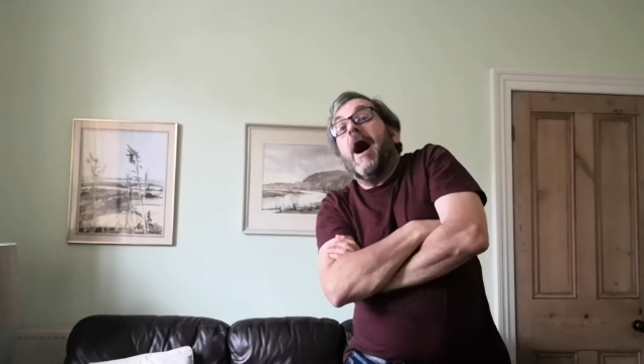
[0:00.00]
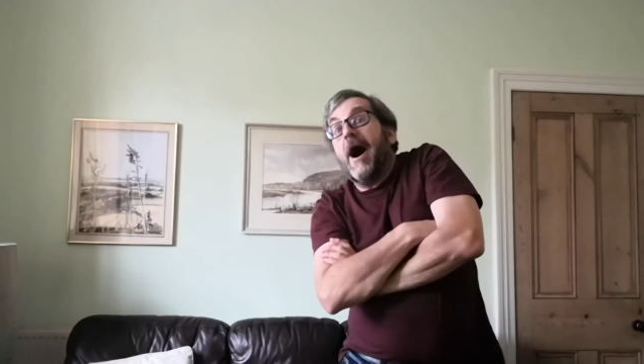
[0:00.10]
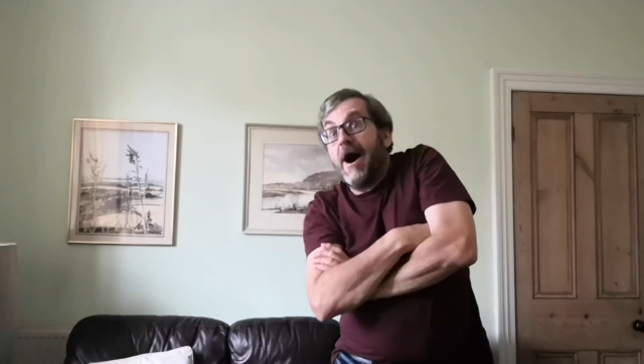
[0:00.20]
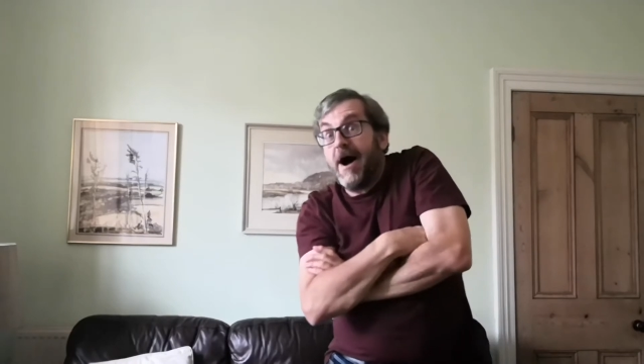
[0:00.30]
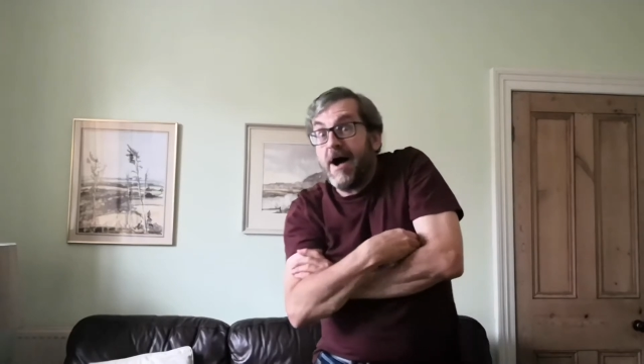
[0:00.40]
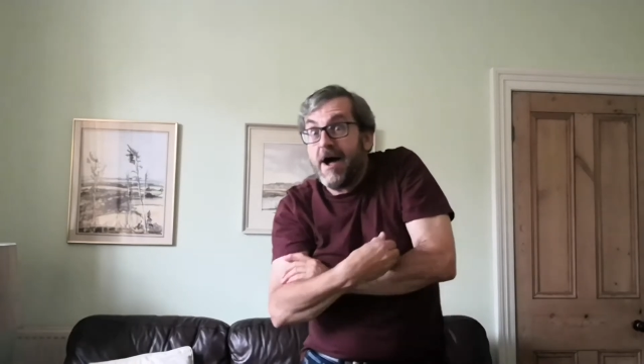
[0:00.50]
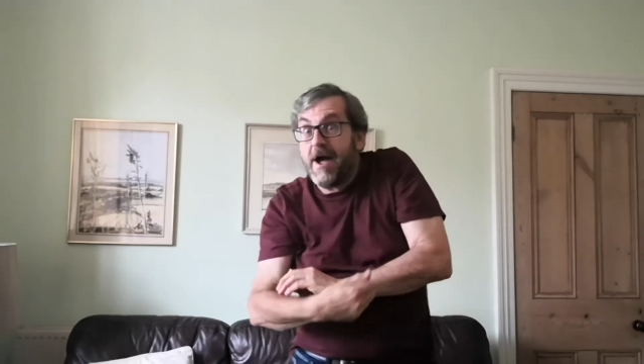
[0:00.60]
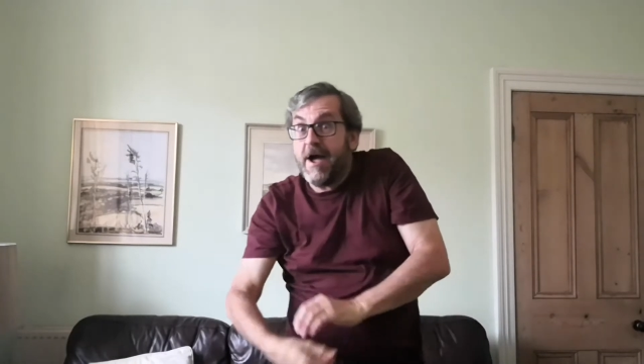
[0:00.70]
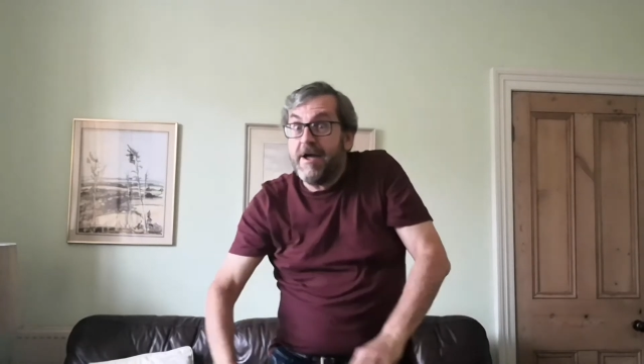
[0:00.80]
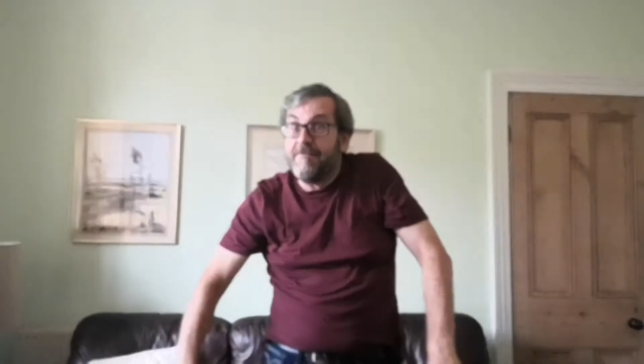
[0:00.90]

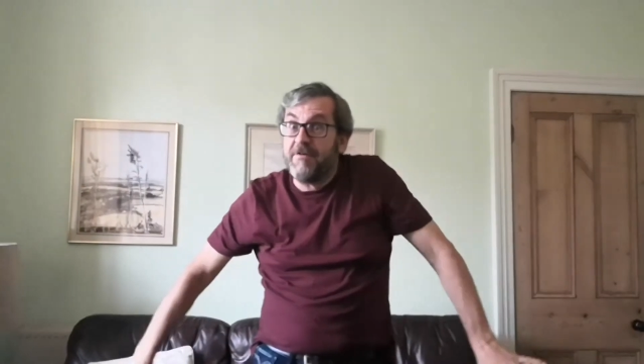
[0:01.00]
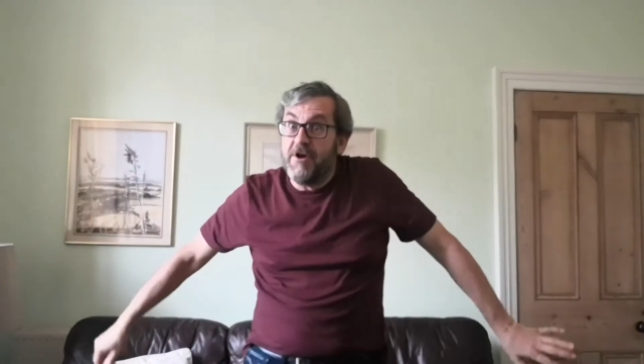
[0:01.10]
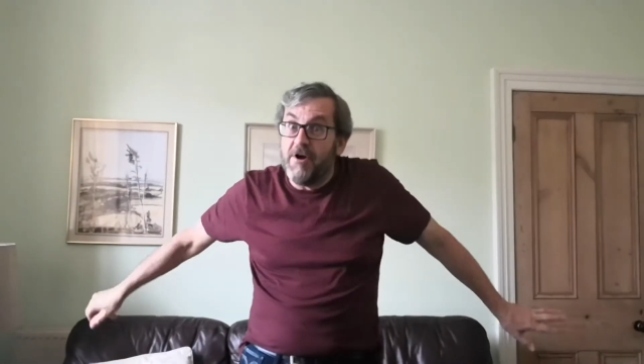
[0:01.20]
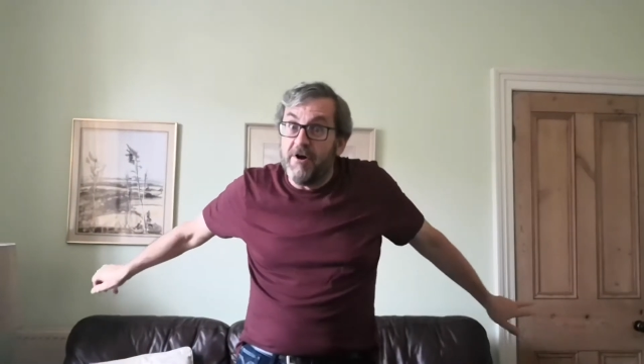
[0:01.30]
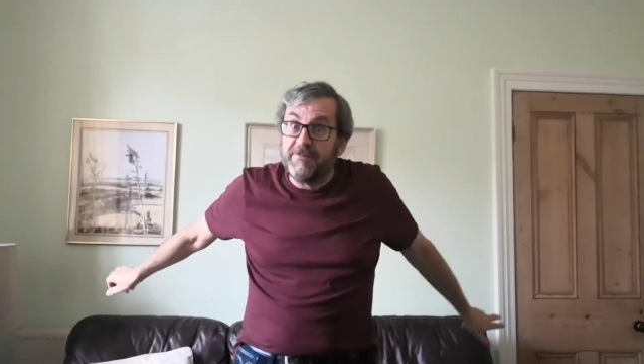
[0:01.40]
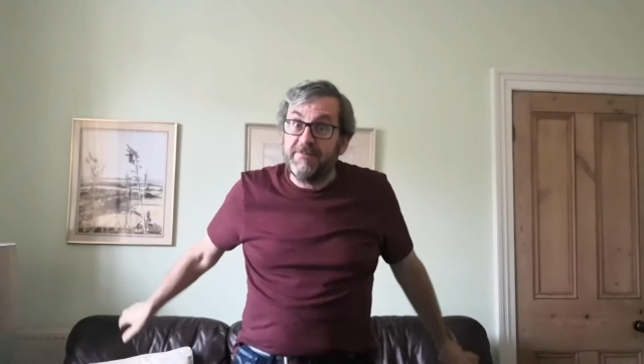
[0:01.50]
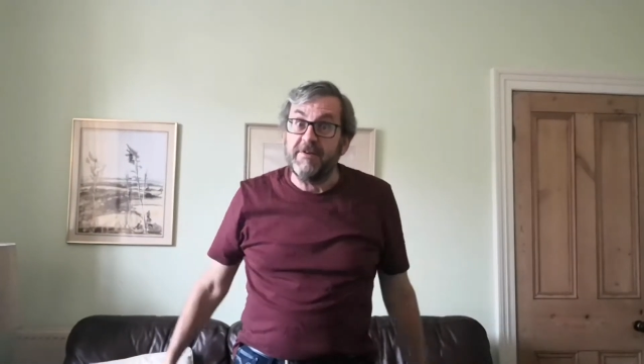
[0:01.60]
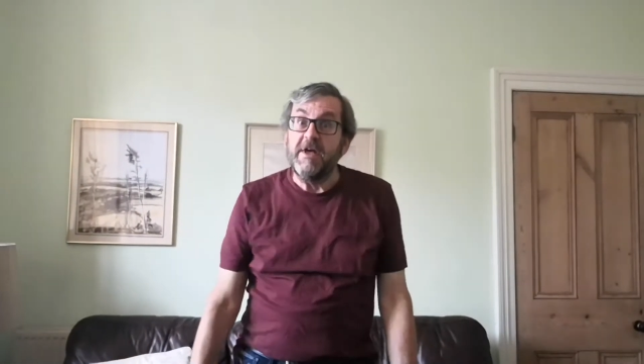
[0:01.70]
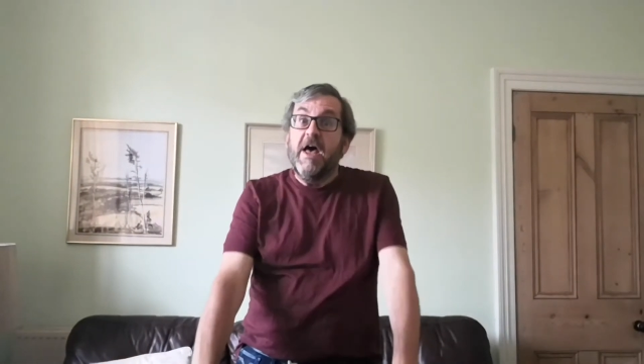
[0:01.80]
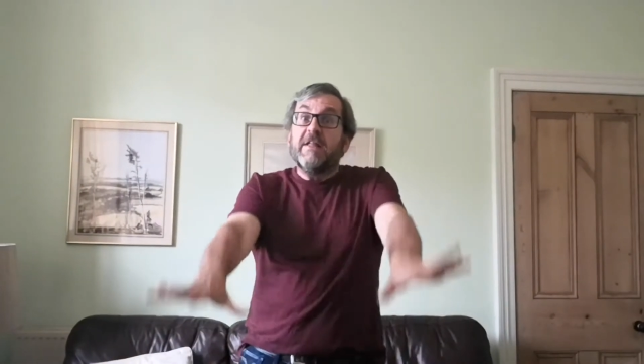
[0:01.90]
I've got
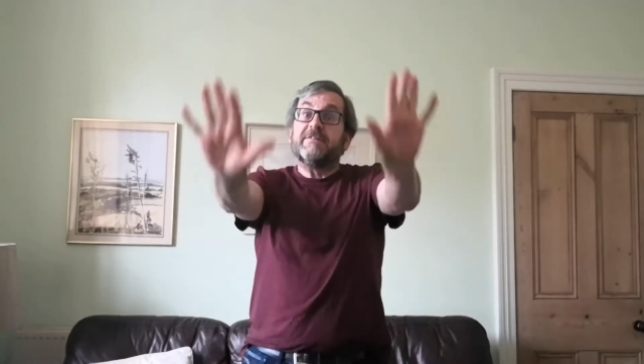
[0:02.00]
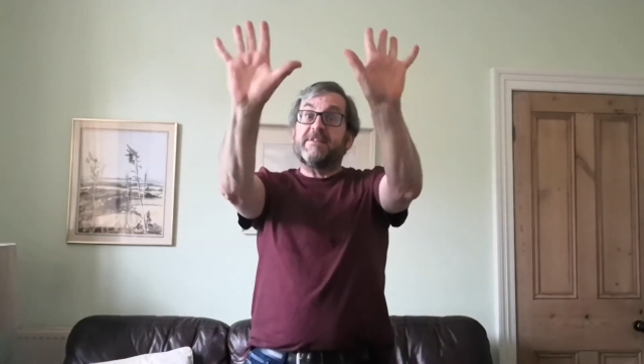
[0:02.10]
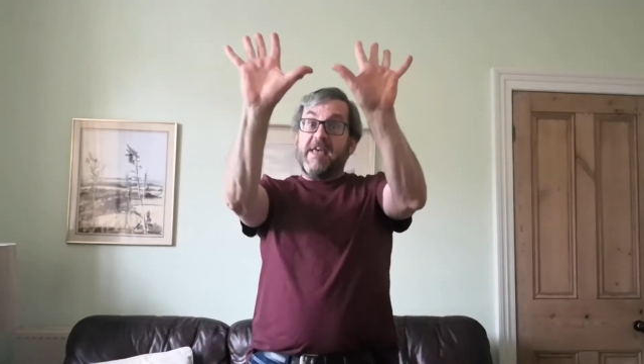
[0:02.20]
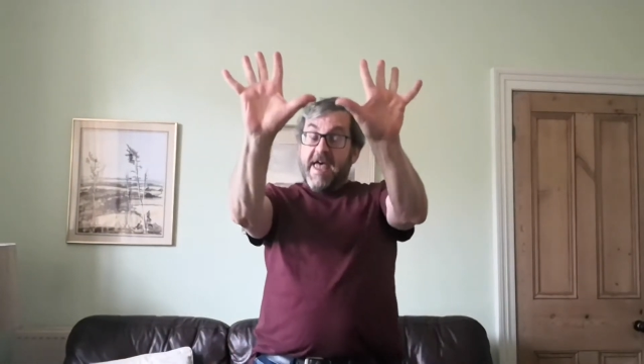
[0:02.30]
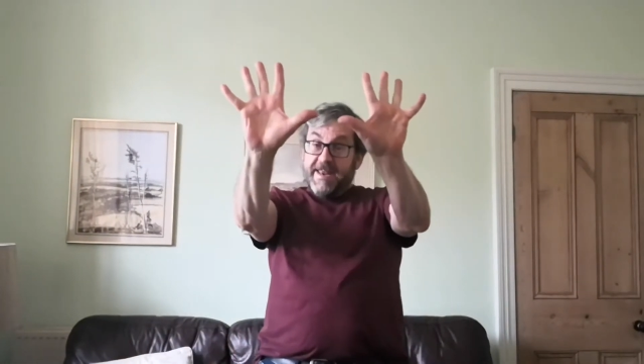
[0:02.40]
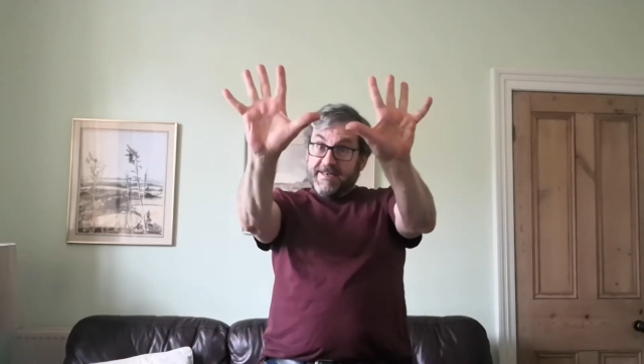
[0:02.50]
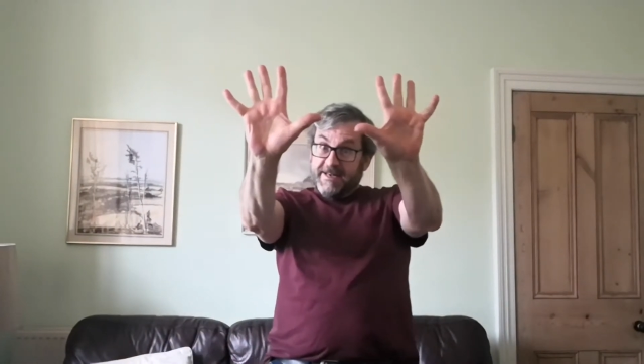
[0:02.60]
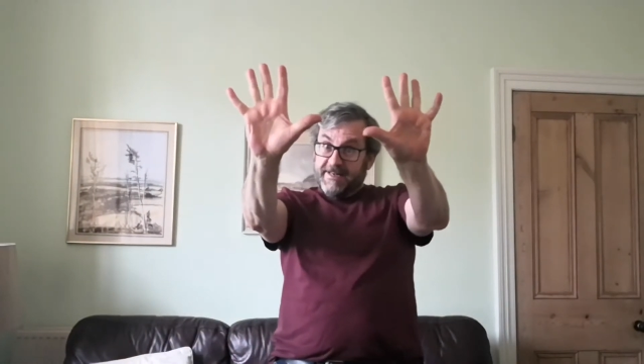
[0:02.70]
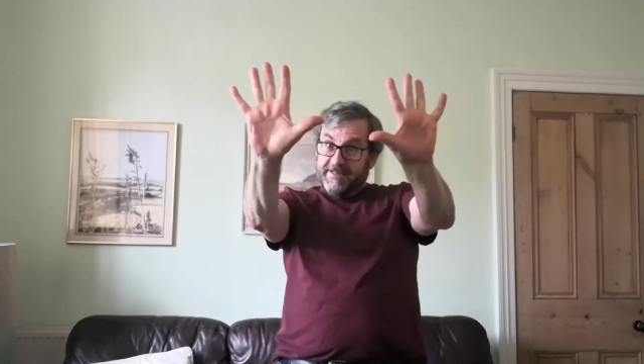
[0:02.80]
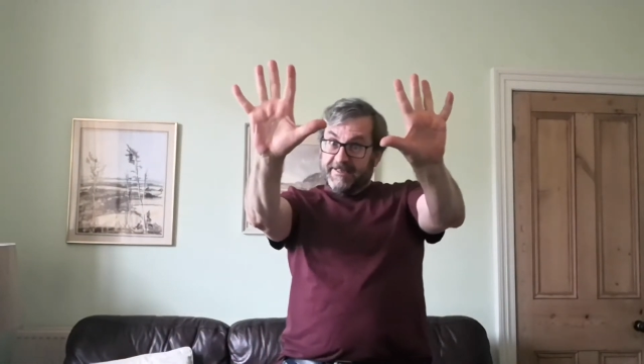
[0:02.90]

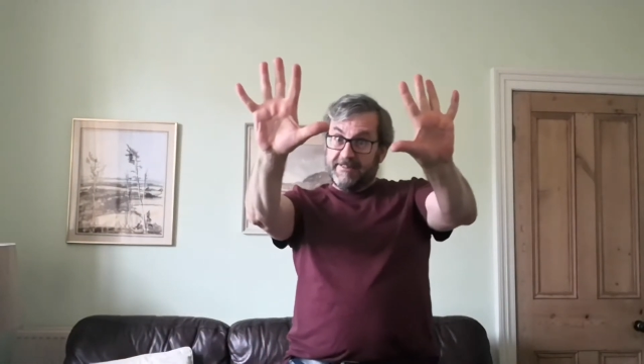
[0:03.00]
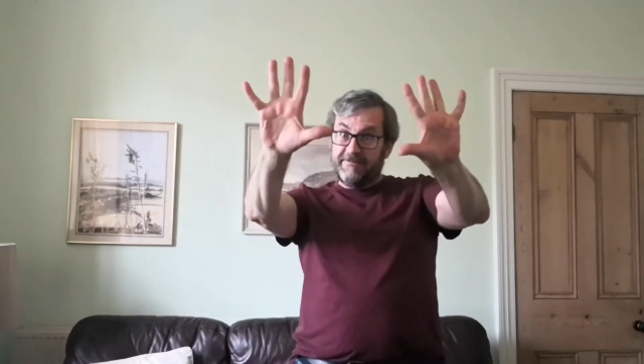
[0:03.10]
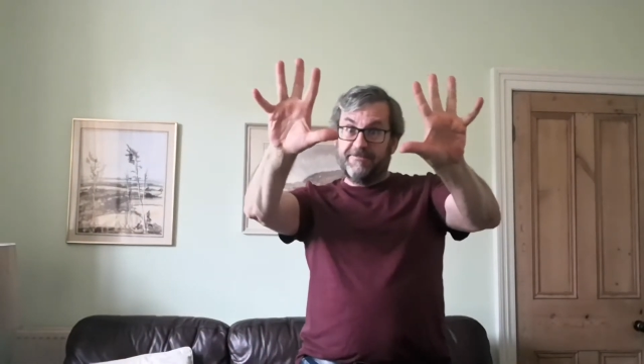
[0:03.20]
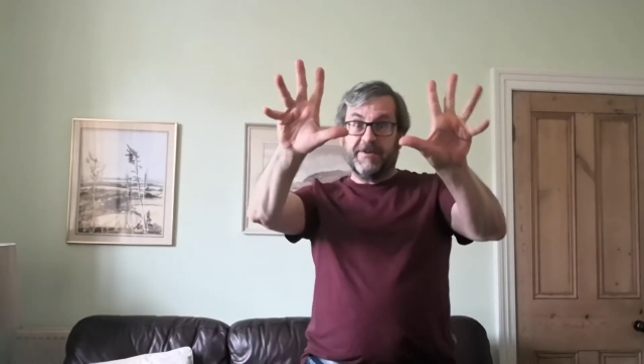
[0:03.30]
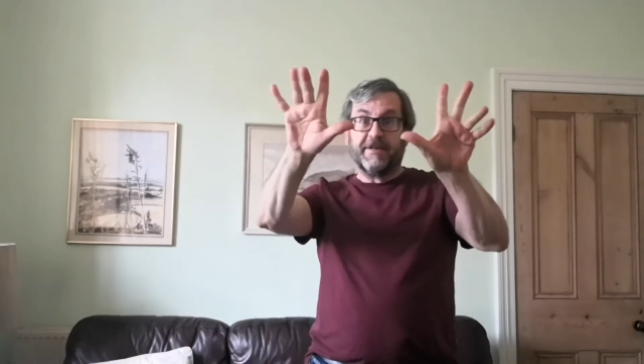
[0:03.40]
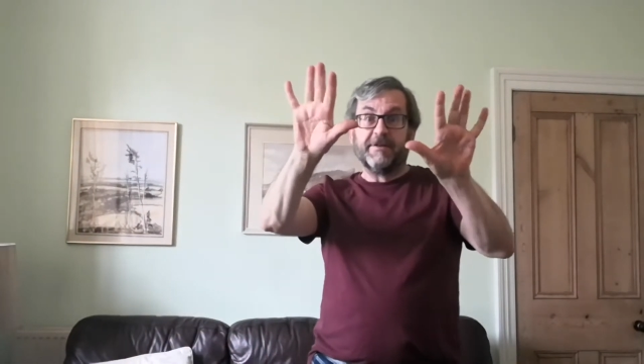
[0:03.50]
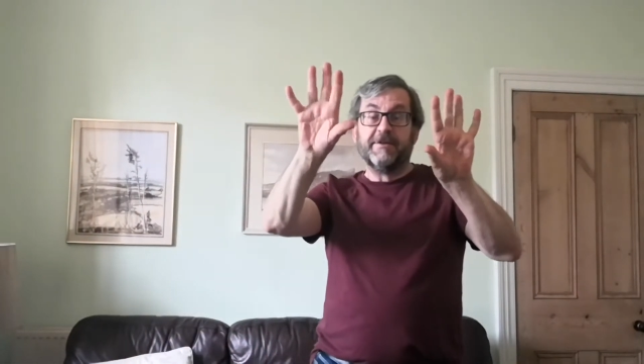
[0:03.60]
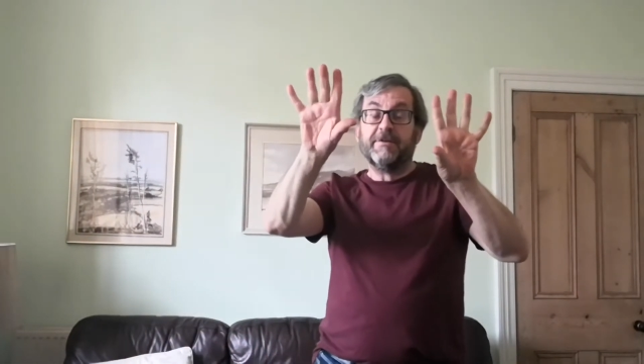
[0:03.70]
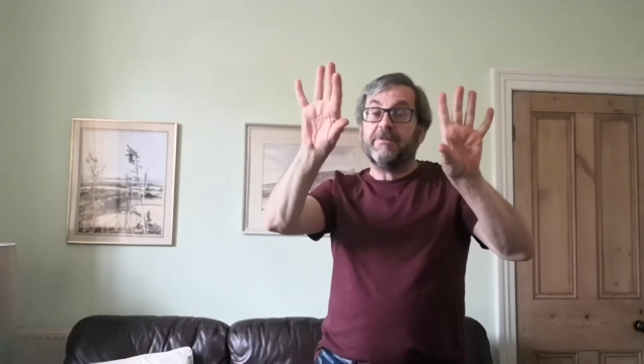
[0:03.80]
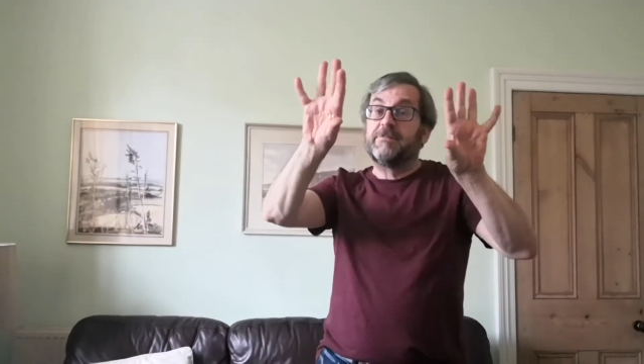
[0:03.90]
10 little
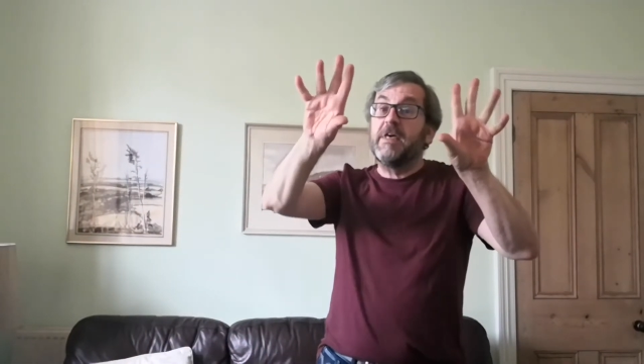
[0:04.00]
fingers,